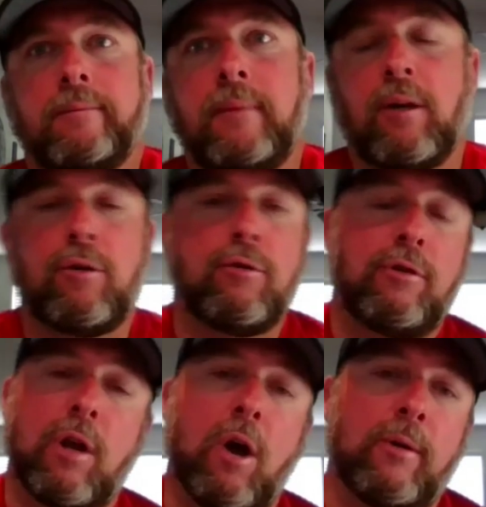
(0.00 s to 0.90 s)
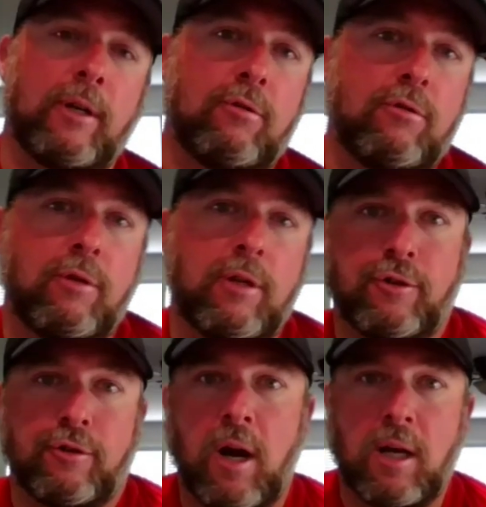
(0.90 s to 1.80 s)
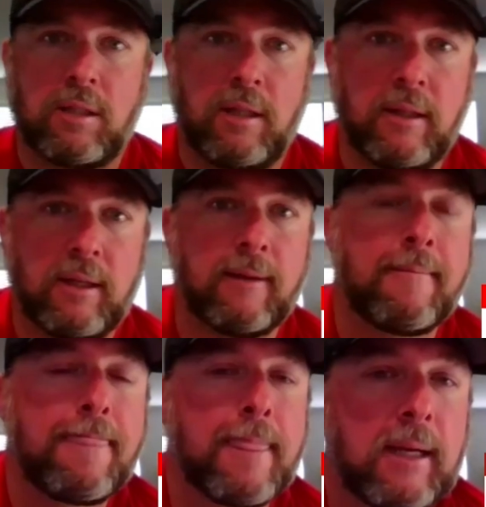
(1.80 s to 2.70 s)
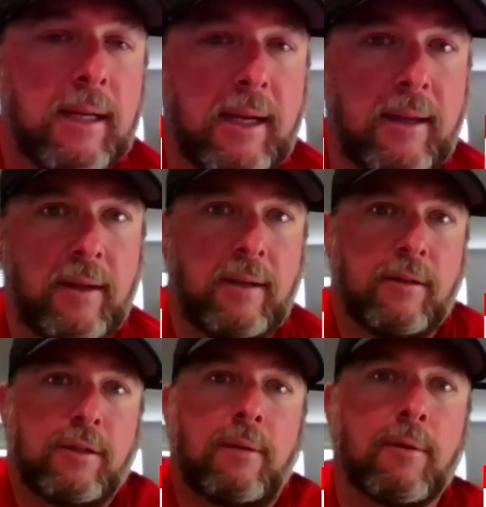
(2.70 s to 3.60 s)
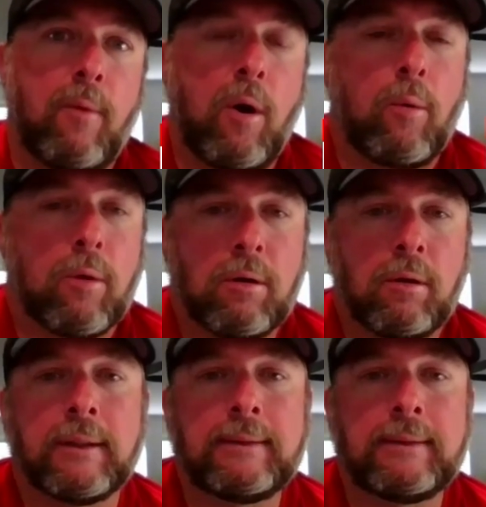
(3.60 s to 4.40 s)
you know, who you know and who you can trust in the summer ball world.